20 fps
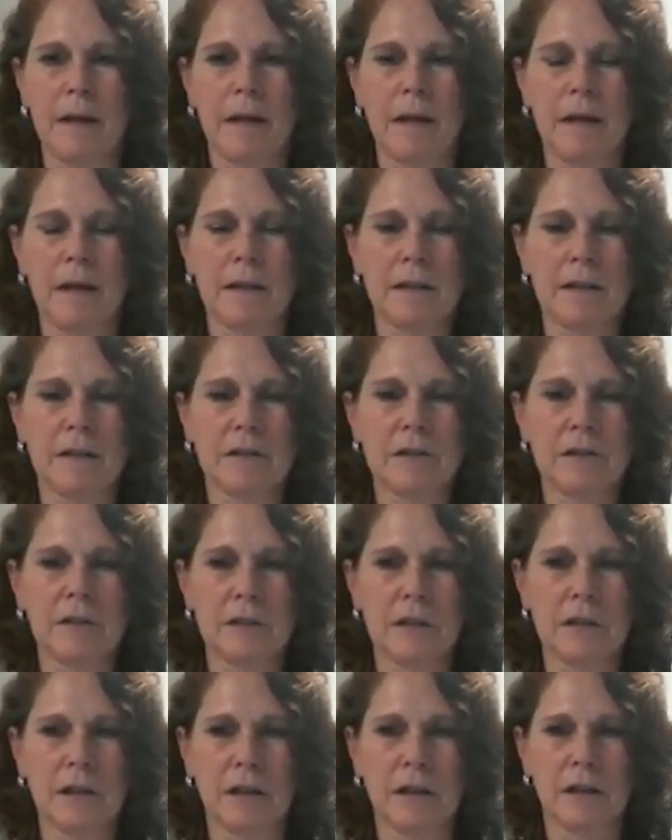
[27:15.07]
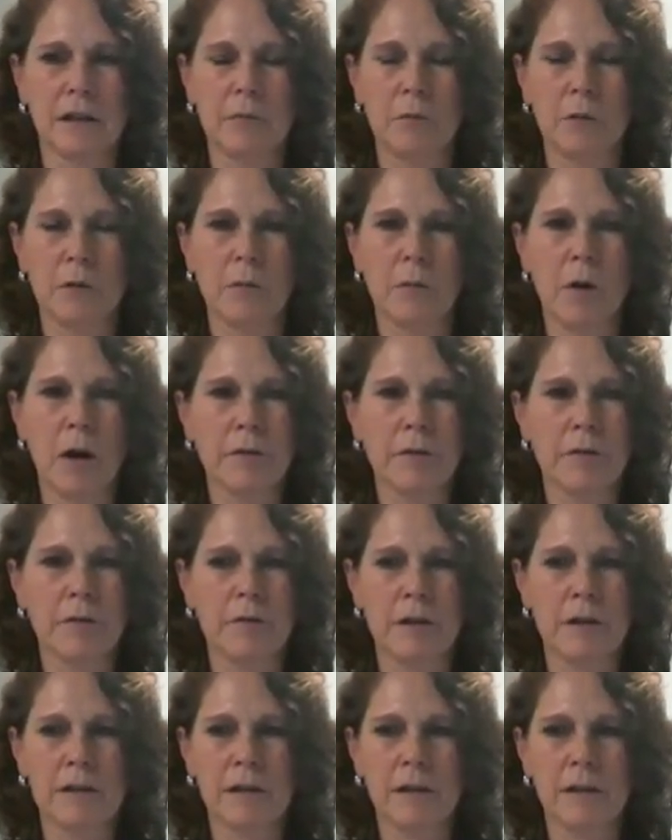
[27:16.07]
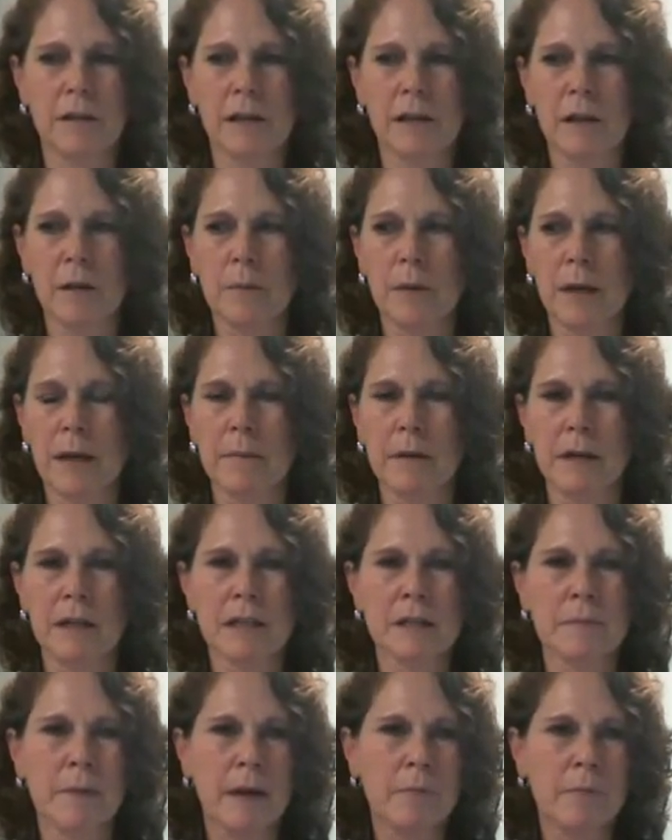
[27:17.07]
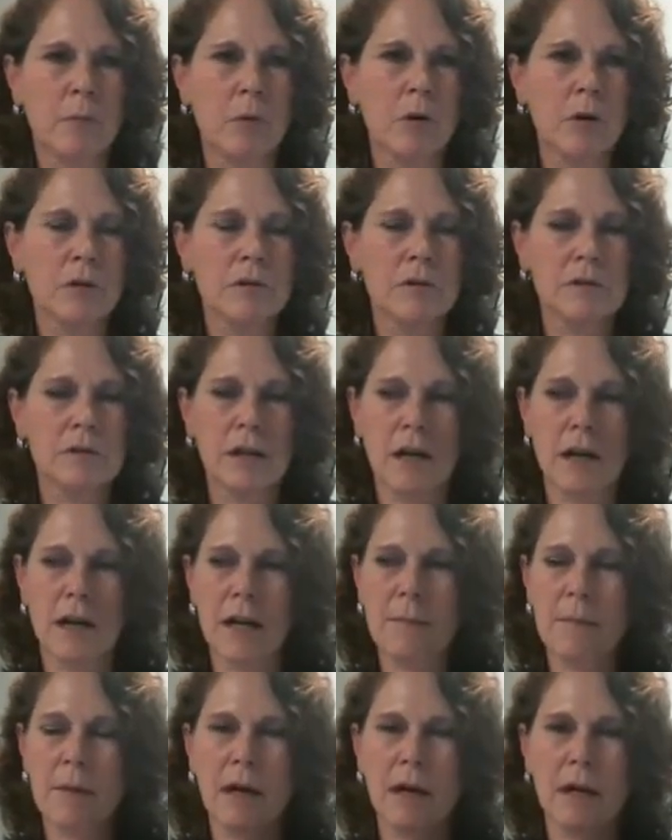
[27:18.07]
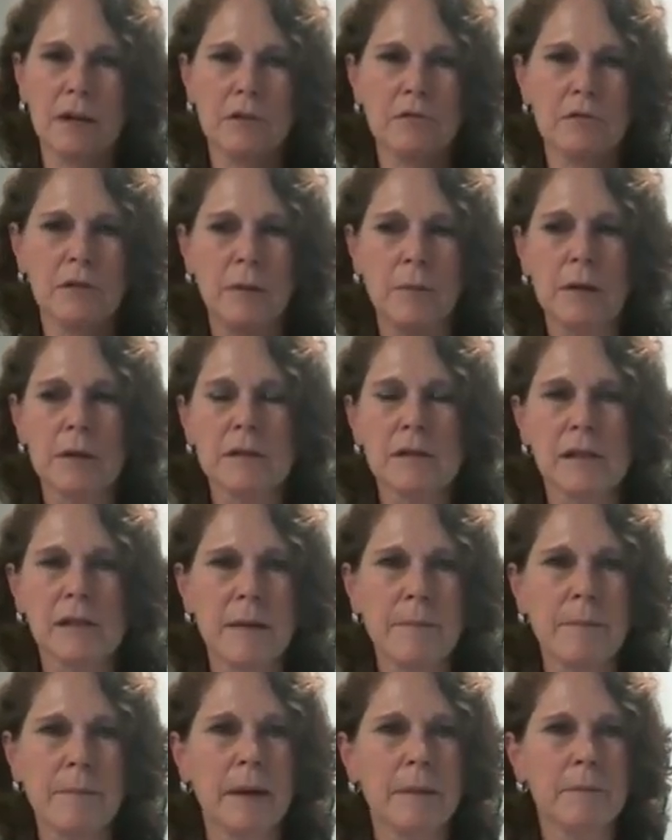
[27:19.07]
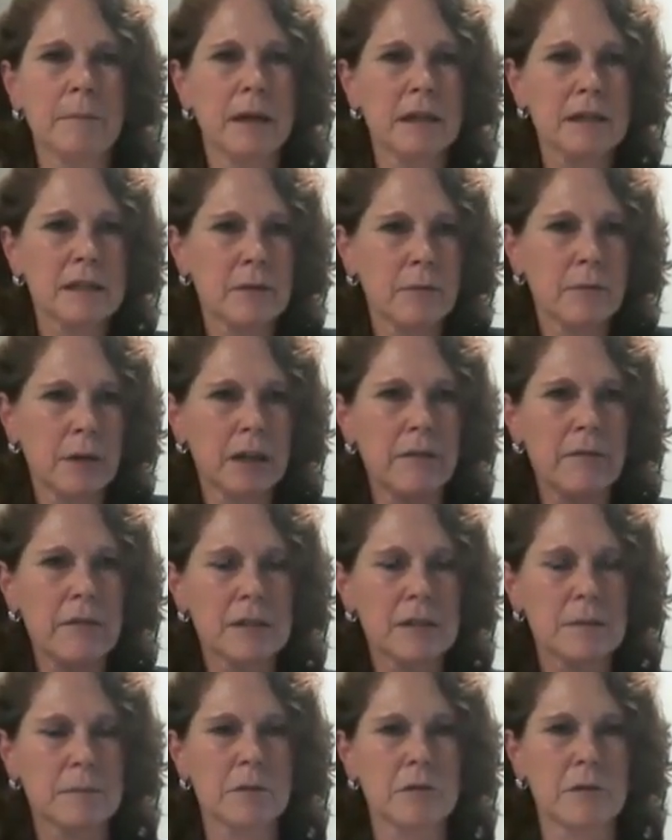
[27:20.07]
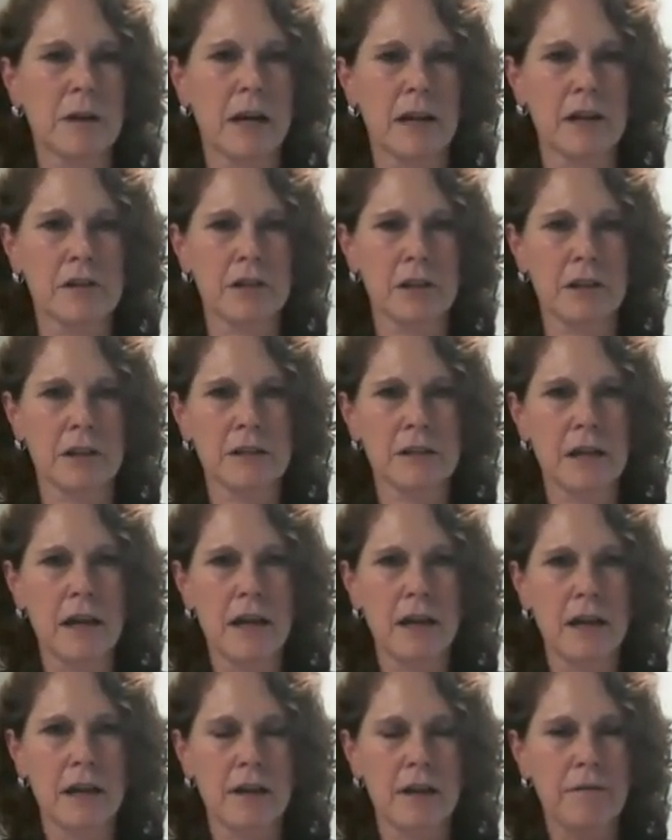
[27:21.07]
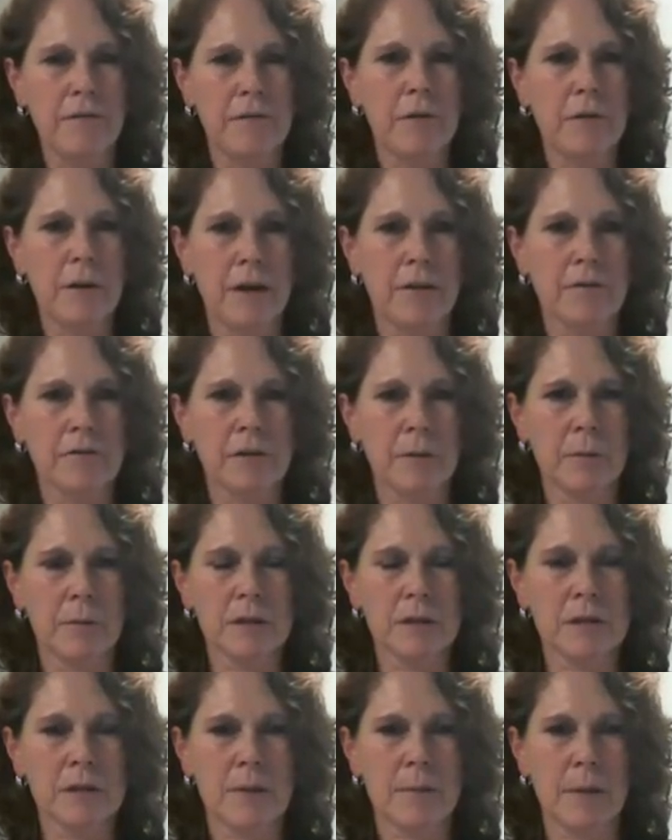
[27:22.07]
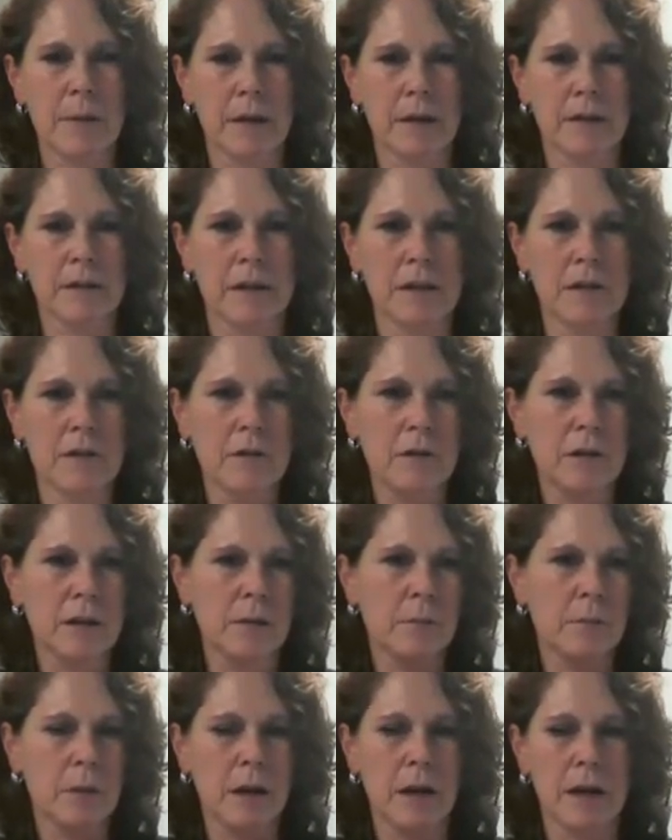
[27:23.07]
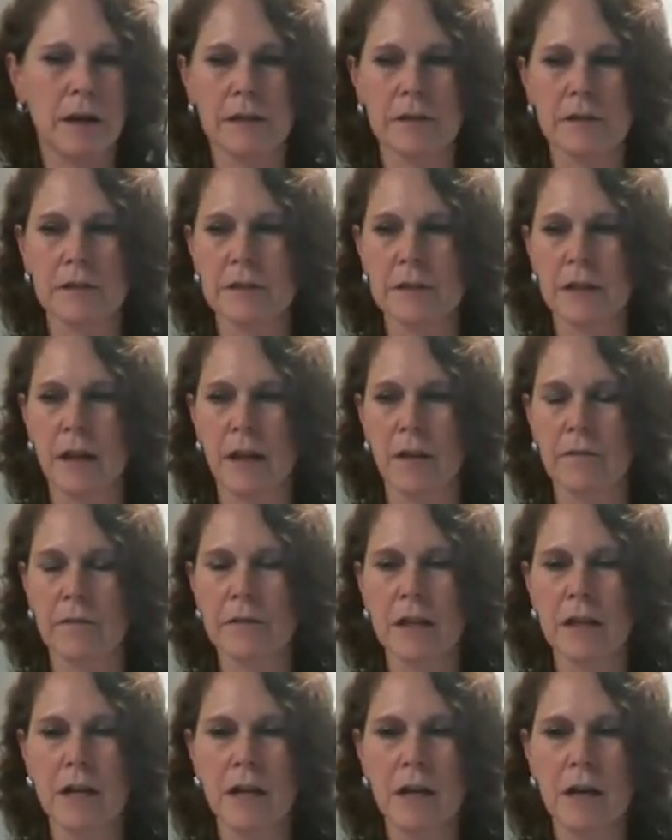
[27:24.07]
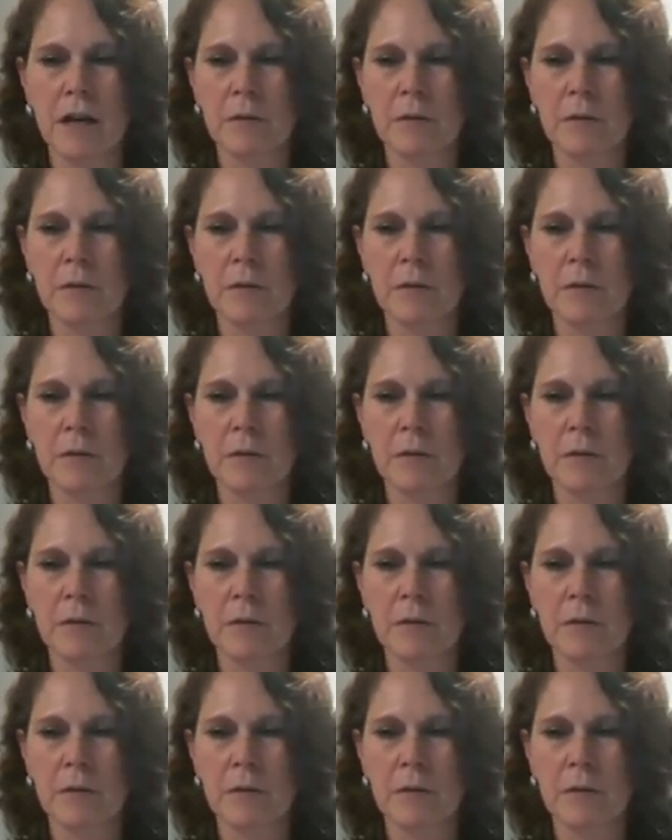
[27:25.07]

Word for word: And we'll walk through these a little bit. I'm going to spend more time on trouble sleeping because I want to give you some strategies if you have trouble sleeping that you can apply to yourselves.